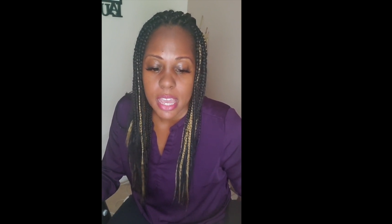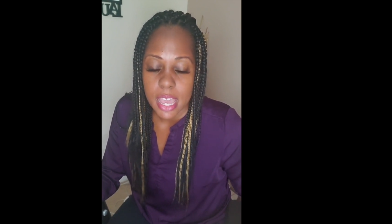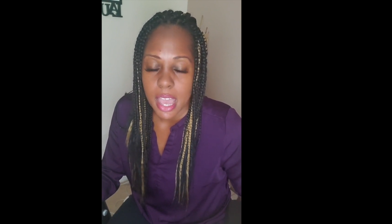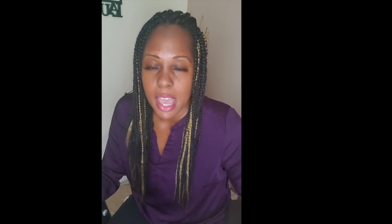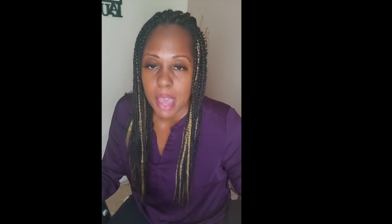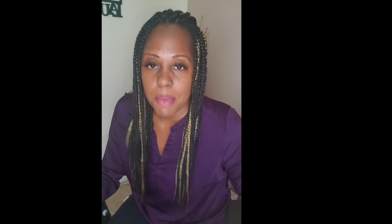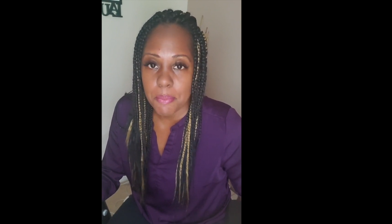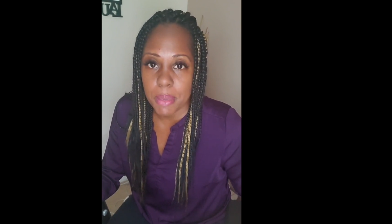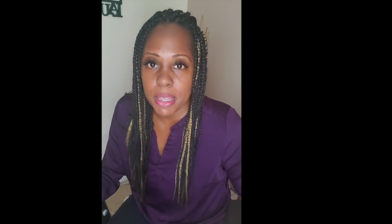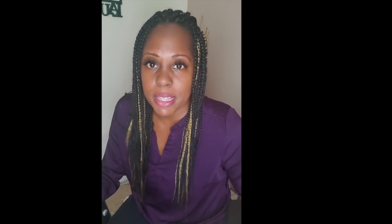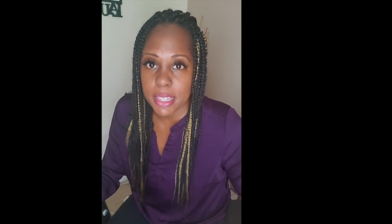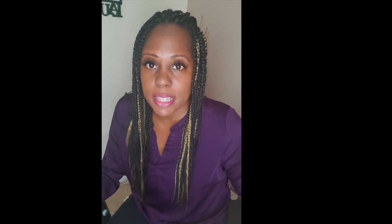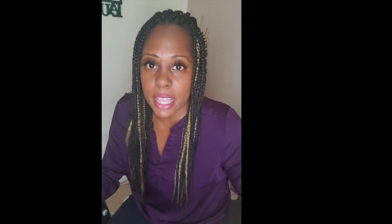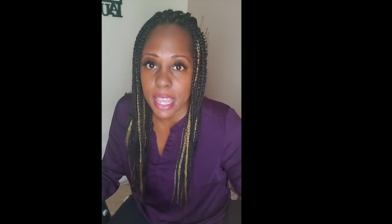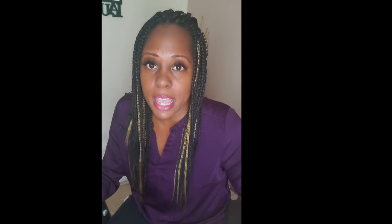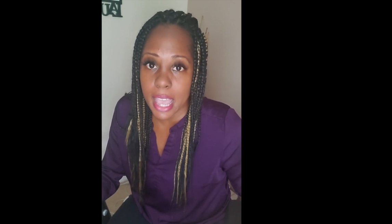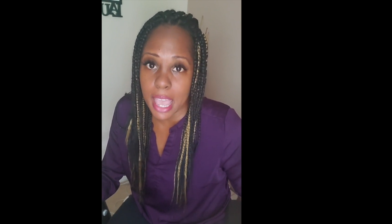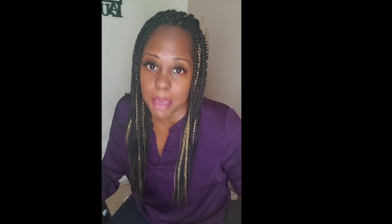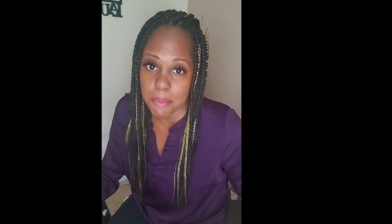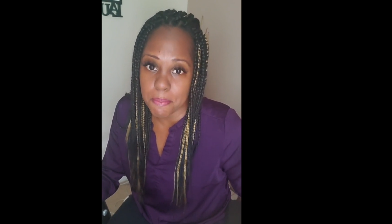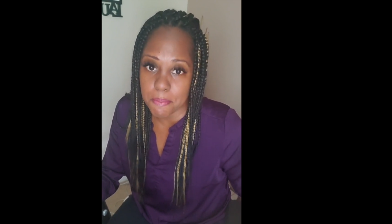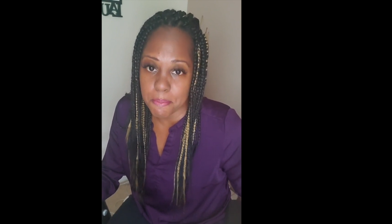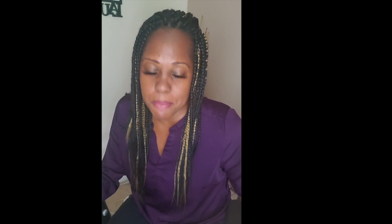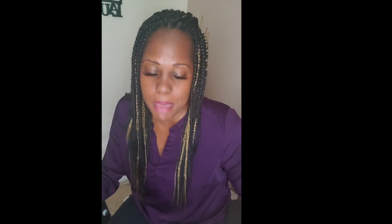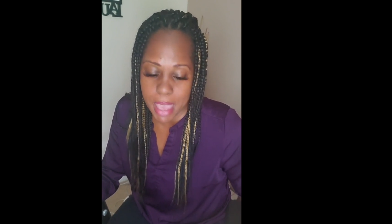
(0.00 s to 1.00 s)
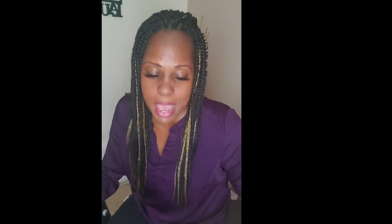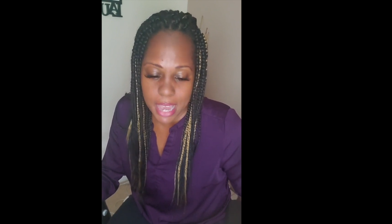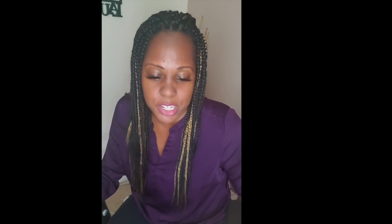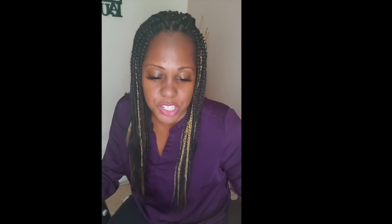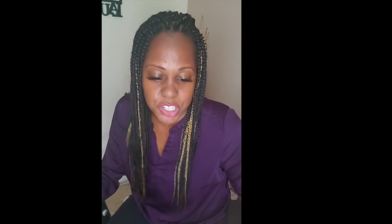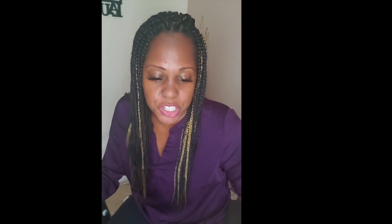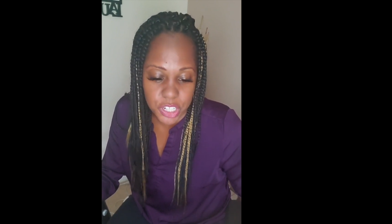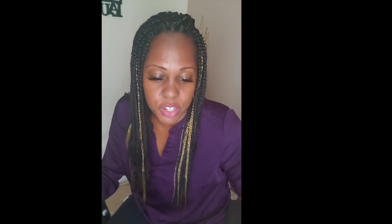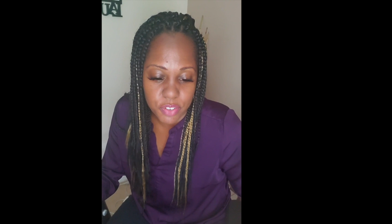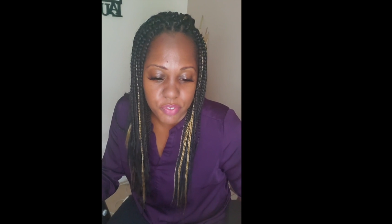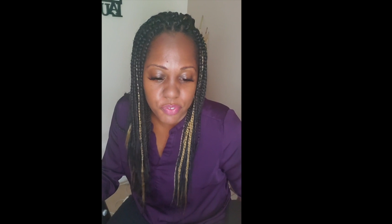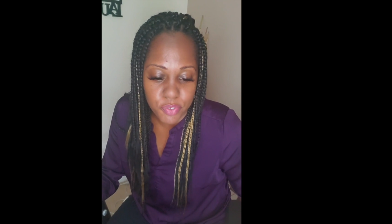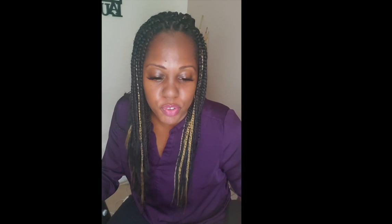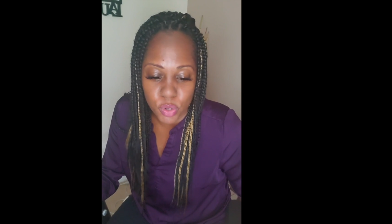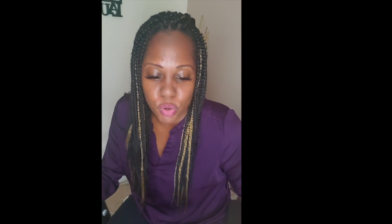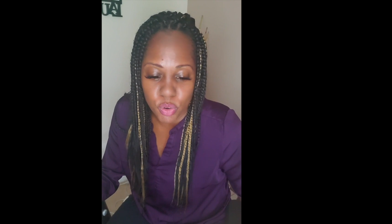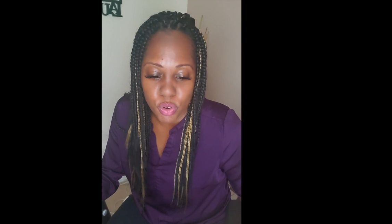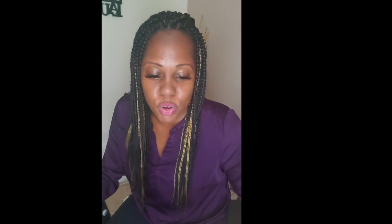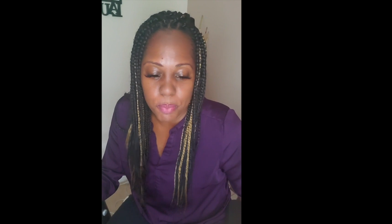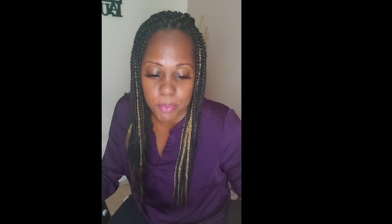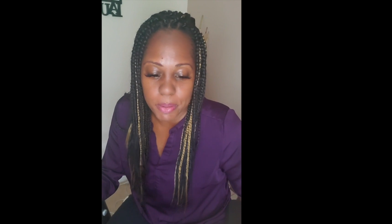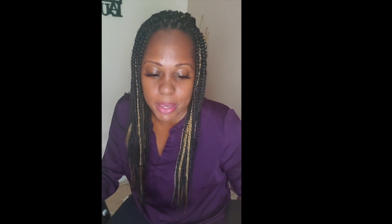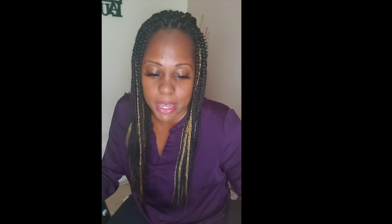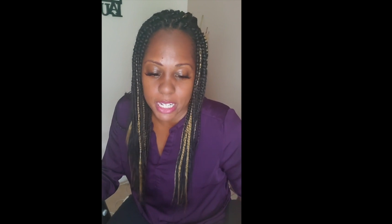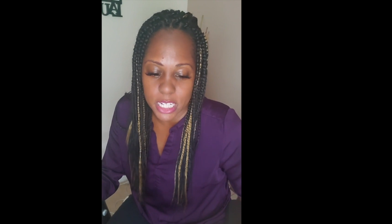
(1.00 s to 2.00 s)
I bet they had matching floral
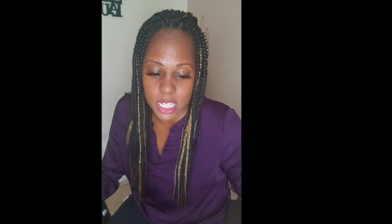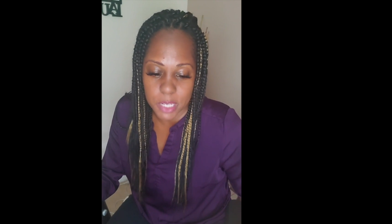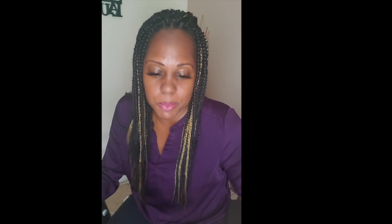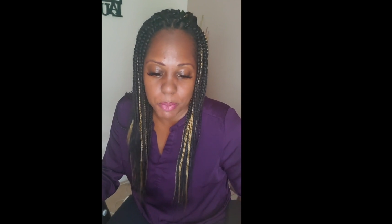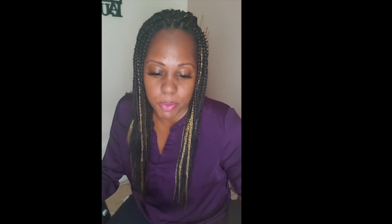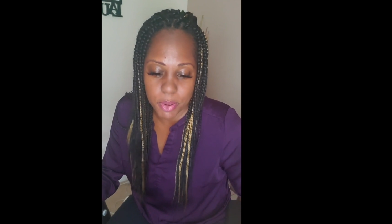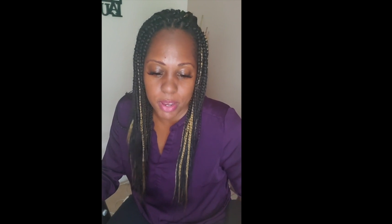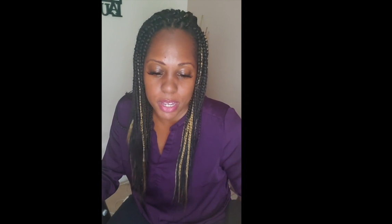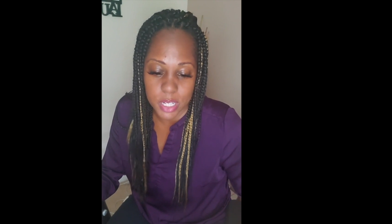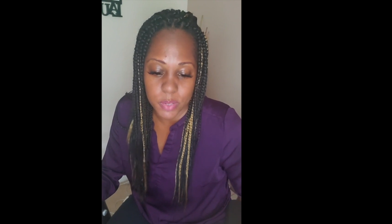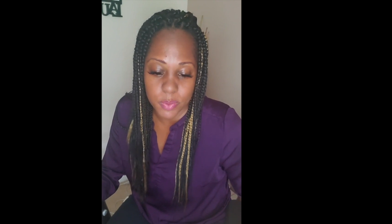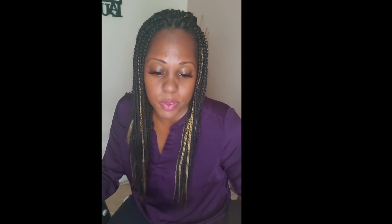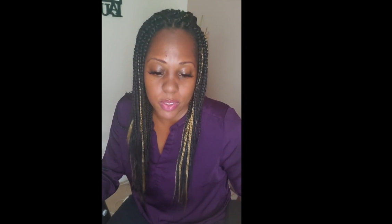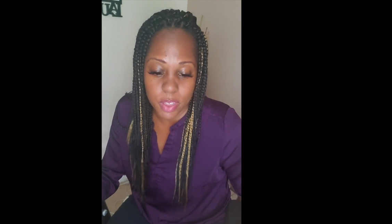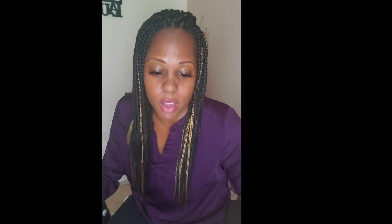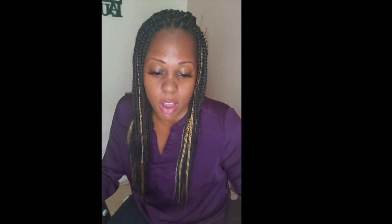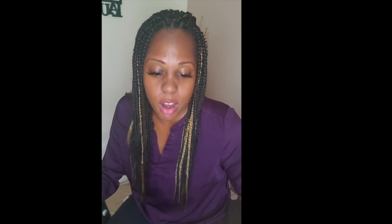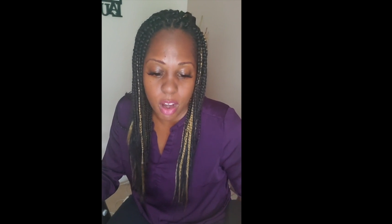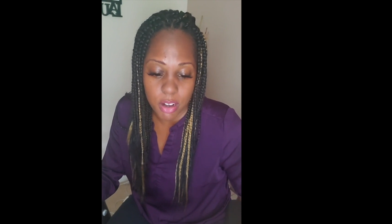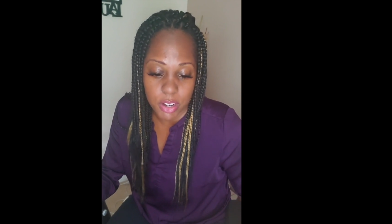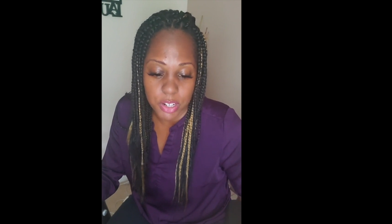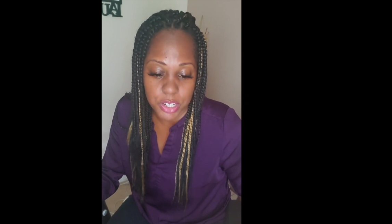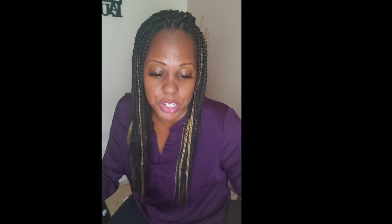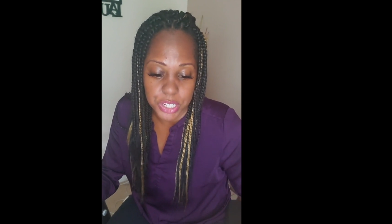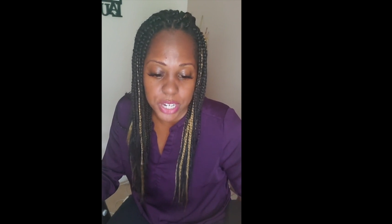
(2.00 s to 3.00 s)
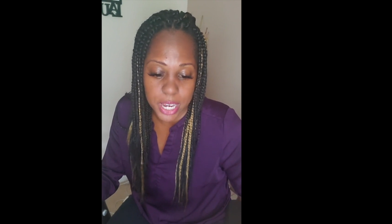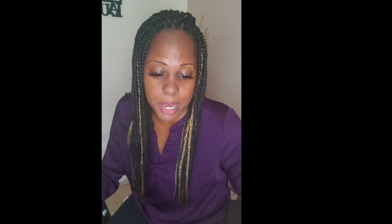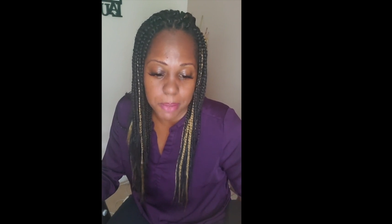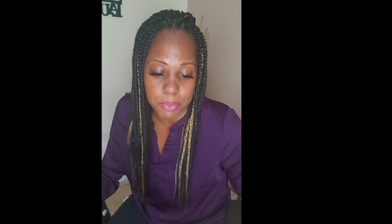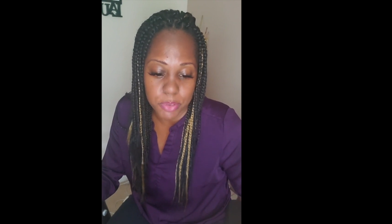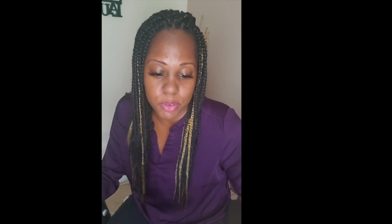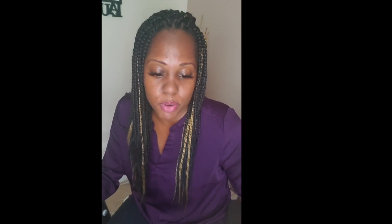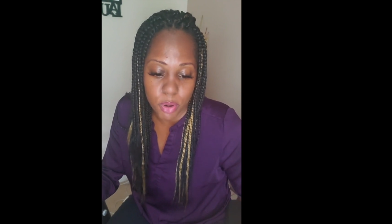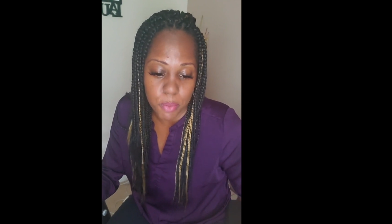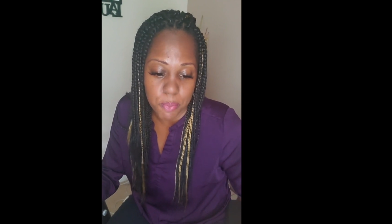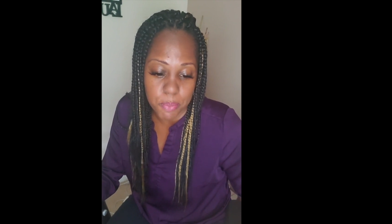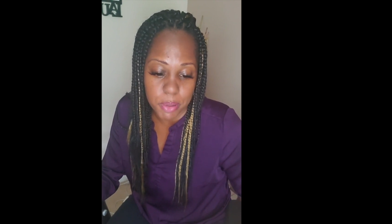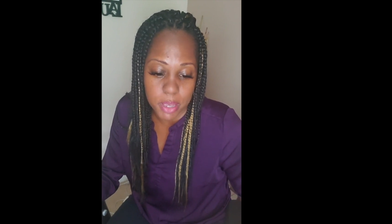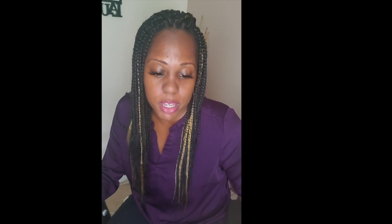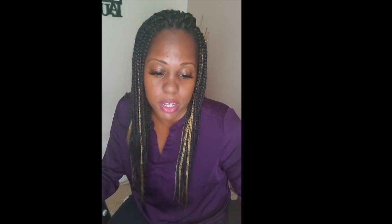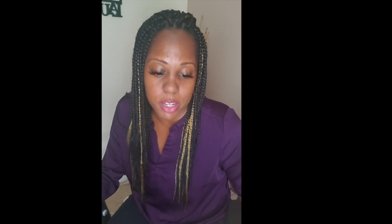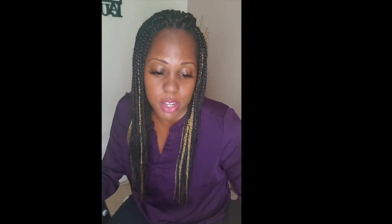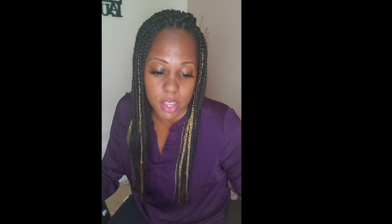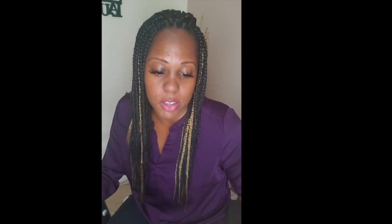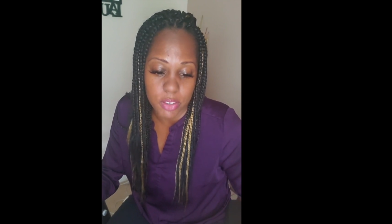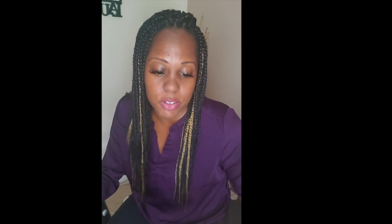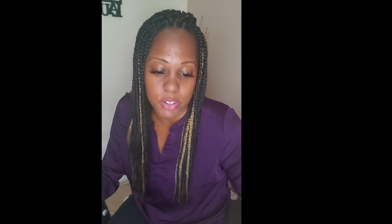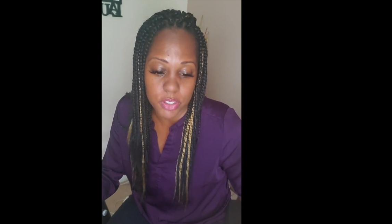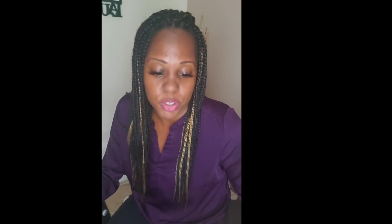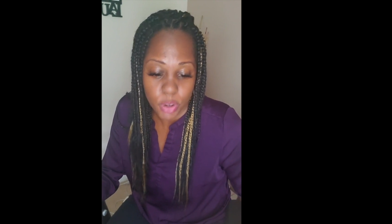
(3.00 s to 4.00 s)
bedspreads with heart-shaped throw
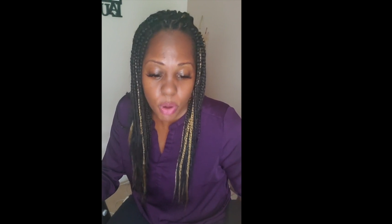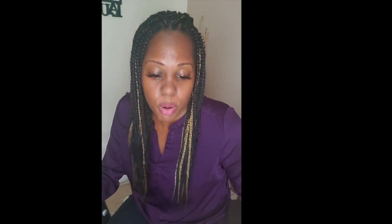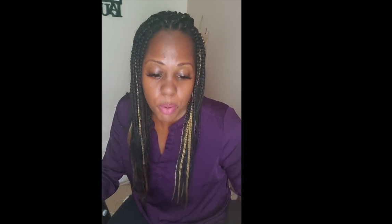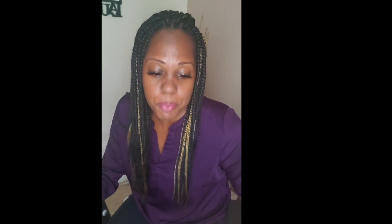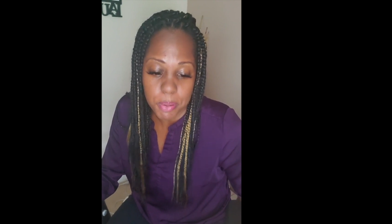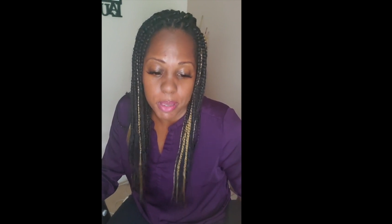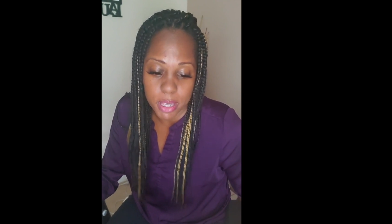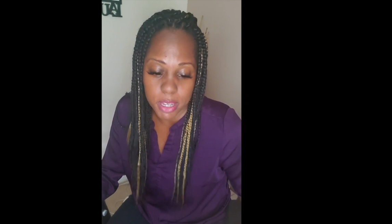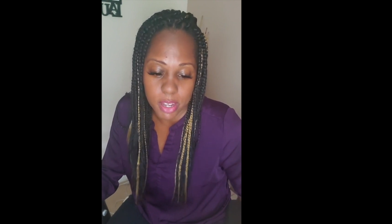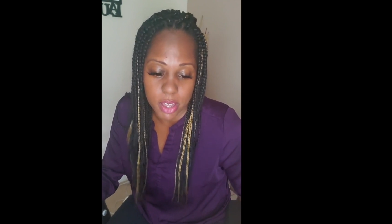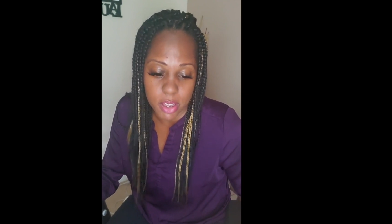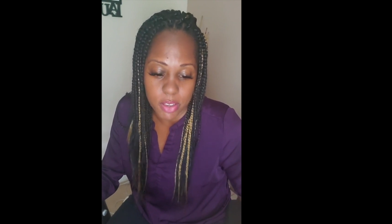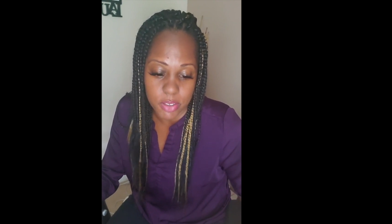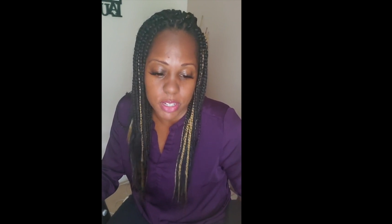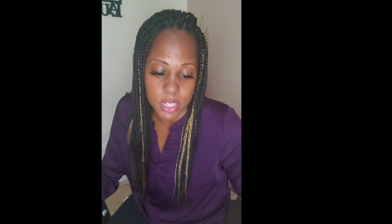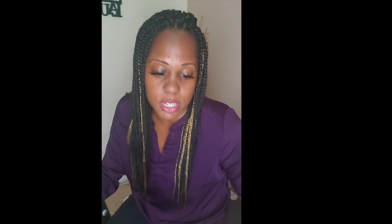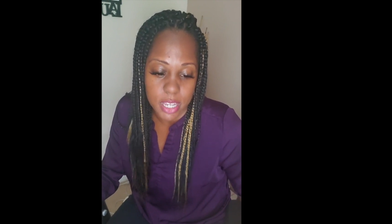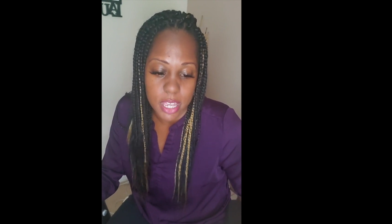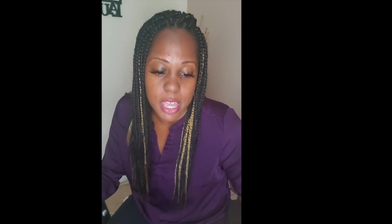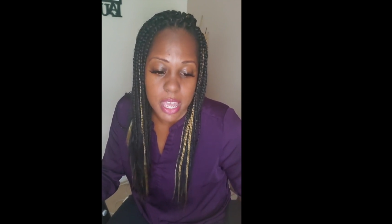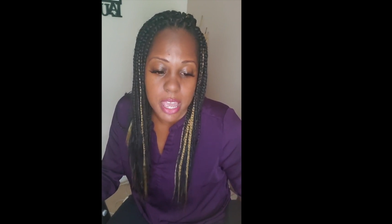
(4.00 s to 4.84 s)
pillows,